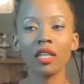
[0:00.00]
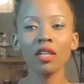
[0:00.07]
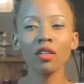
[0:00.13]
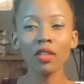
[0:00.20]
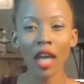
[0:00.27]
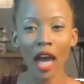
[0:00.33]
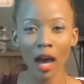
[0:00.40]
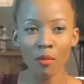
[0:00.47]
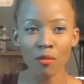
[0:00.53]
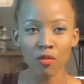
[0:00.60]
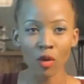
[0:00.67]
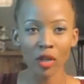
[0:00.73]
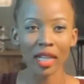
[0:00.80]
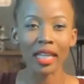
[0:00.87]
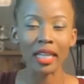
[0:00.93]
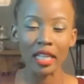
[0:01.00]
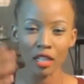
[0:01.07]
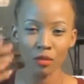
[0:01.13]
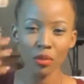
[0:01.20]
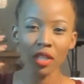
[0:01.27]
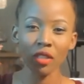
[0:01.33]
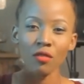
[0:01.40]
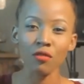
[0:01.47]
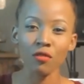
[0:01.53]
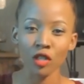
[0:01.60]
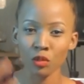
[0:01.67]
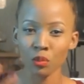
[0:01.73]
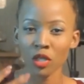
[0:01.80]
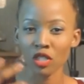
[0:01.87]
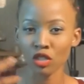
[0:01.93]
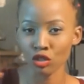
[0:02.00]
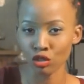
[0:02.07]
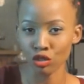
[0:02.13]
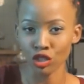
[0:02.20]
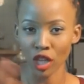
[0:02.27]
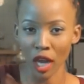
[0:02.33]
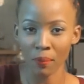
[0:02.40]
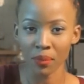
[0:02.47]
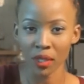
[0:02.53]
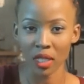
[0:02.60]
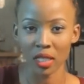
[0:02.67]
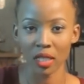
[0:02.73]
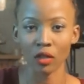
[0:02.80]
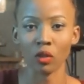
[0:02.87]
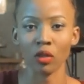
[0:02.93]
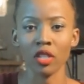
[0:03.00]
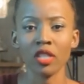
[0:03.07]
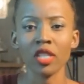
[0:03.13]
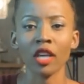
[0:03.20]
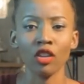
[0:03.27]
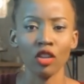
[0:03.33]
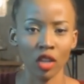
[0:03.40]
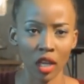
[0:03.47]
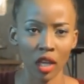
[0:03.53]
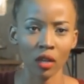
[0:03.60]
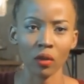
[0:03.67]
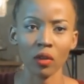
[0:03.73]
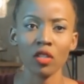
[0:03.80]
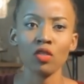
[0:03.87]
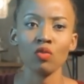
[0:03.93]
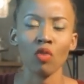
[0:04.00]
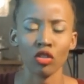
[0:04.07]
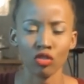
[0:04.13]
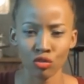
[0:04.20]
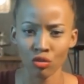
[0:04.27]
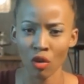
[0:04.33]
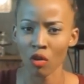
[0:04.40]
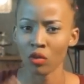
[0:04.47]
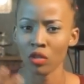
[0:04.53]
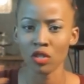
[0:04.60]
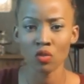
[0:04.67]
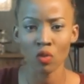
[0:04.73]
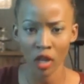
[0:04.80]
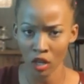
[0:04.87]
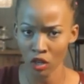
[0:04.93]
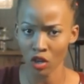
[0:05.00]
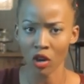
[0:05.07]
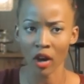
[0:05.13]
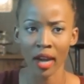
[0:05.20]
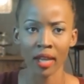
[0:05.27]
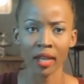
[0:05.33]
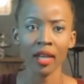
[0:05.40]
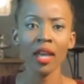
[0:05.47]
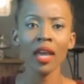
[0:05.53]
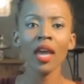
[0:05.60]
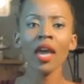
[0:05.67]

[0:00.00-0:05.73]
he'd come forward, like, he'd be the first person to jump in and say, "Goitse, are you okay? Goitse, what's wrong? Goitse, why are you crying?"